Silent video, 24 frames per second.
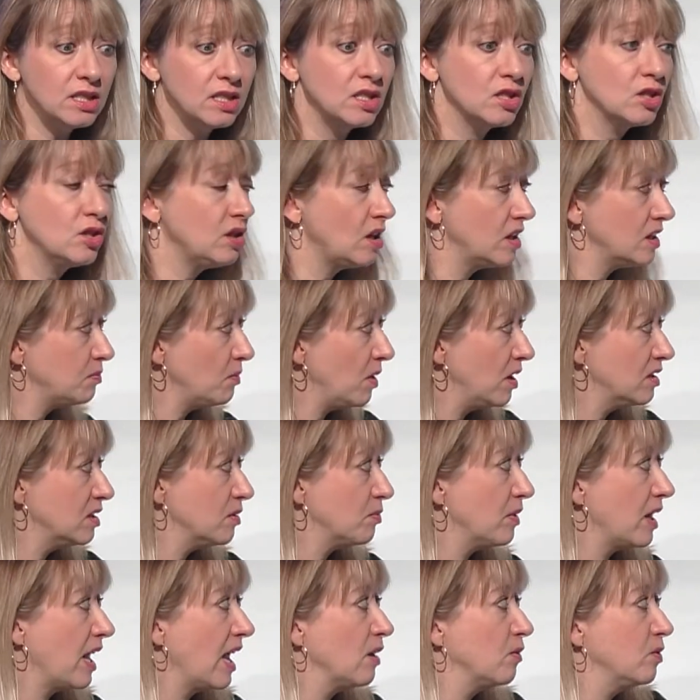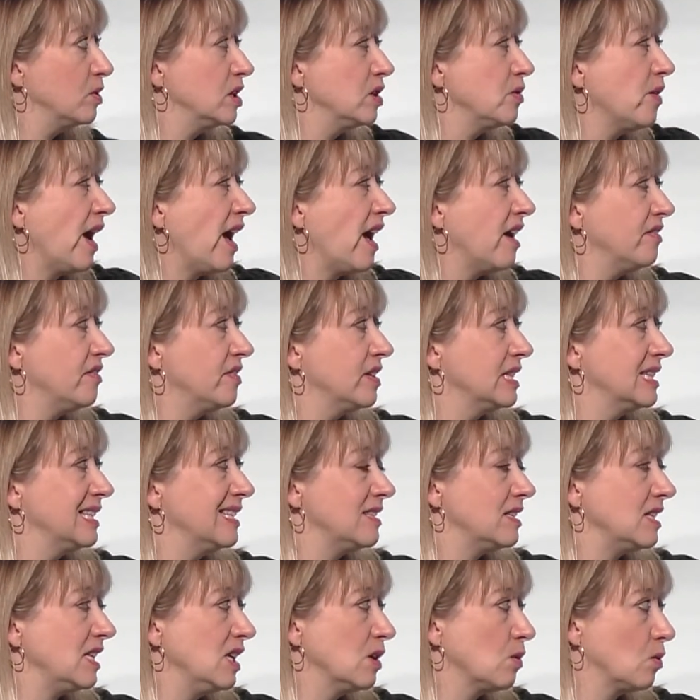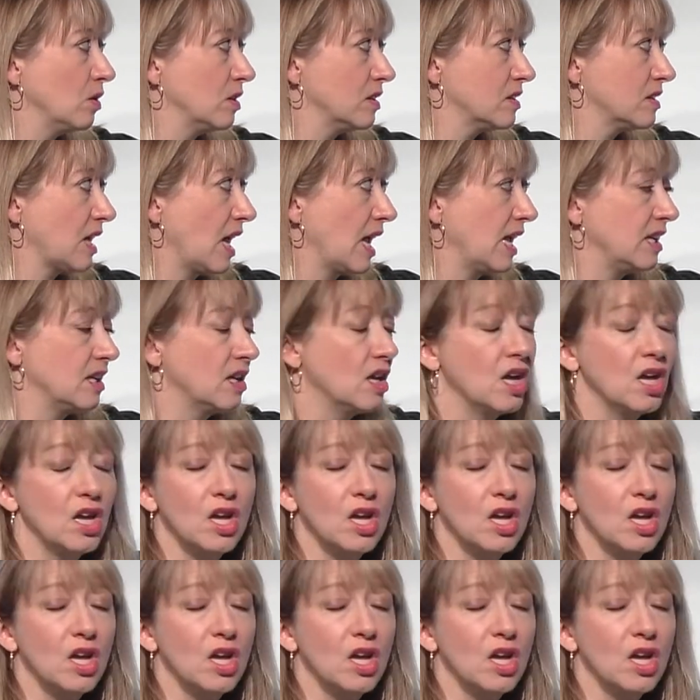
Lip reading: cross-multiply when you have this equal sign.